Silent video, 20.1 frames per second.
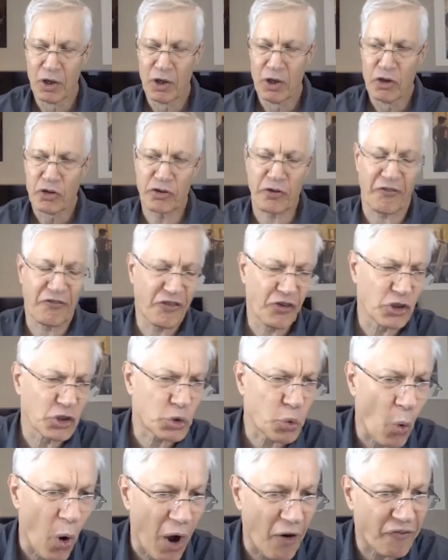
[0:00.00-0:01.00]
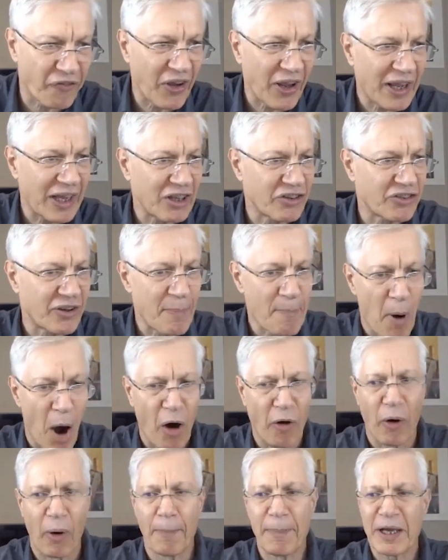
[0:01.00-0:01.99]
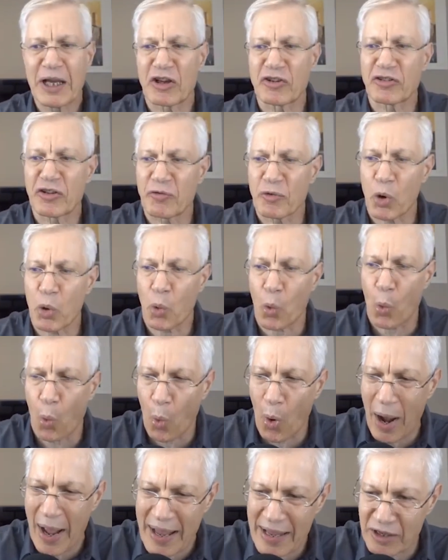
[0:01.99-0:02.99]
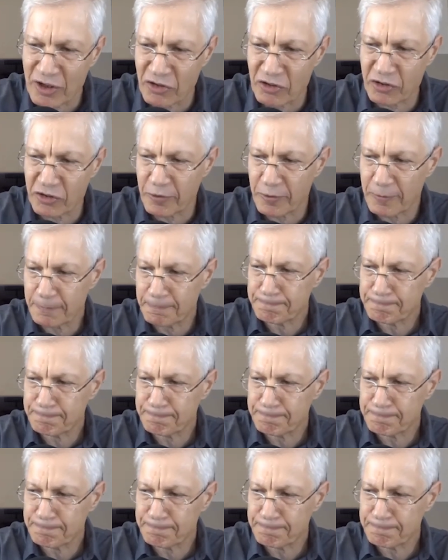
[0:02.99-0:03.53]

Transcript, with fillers: So, first, welfare is immoral because it requires